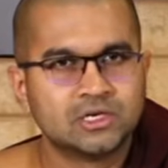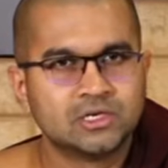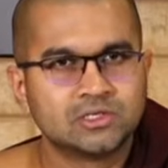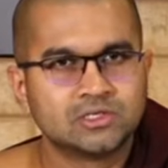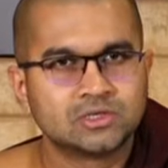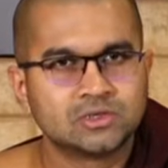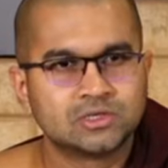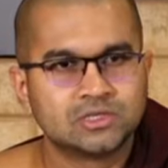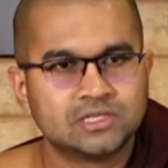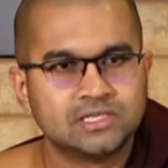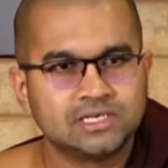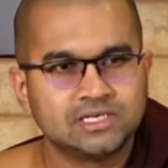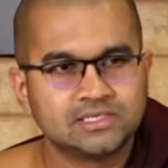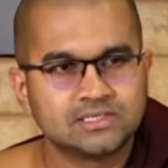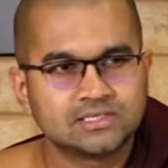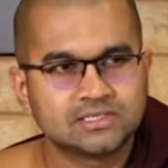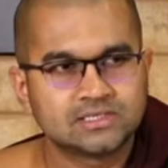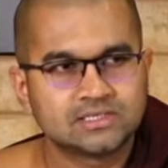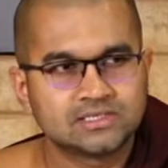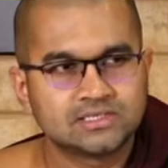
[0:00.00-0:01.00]
So
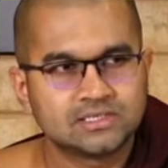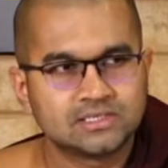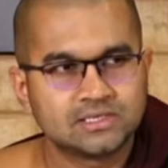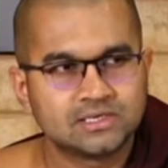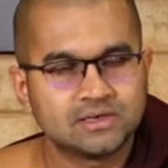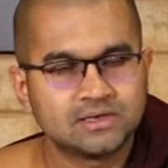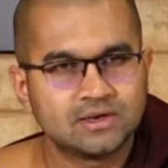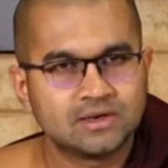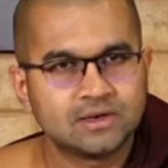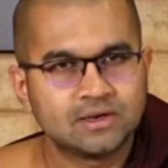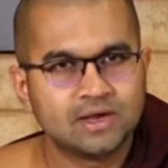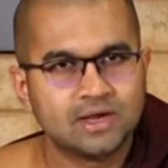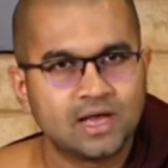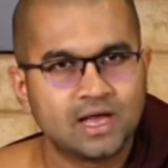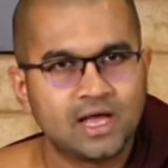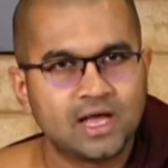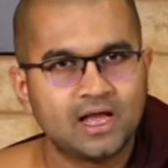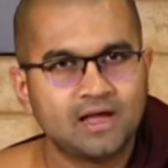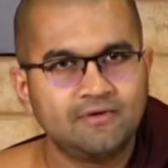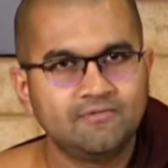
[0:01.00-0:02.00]
this
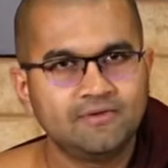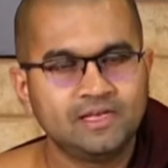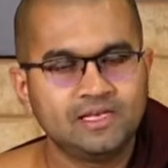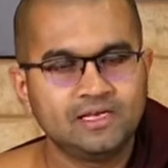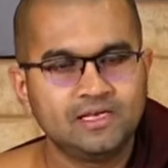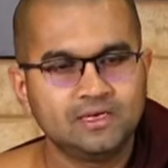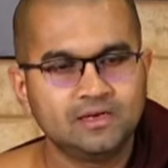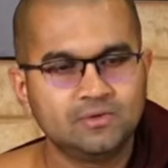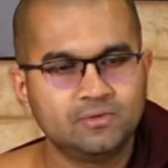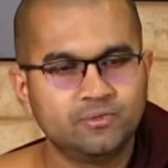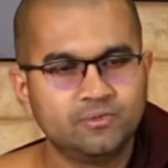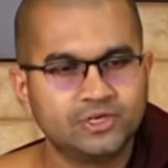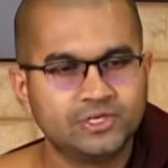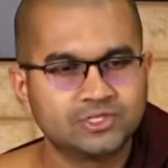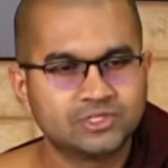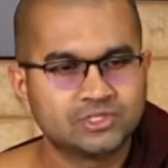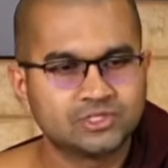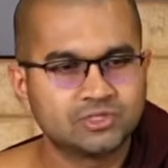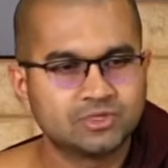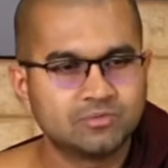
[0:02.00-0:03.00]
having a
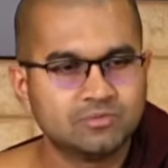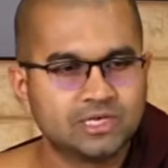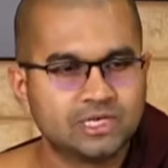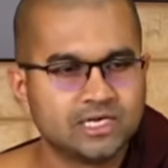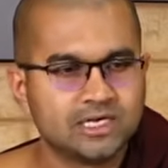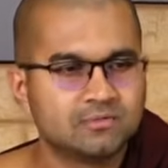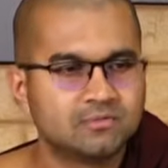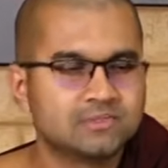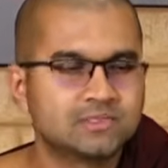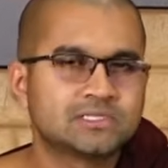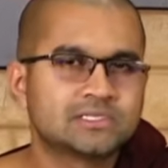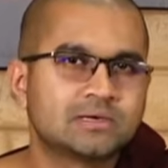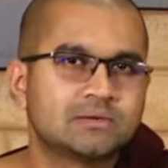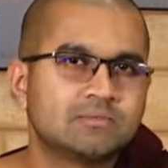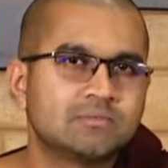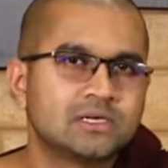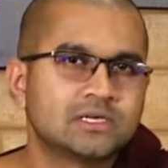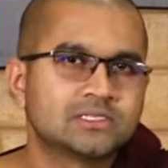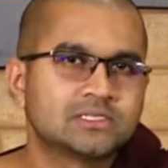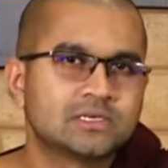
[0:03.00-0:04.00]
wish to become a Samma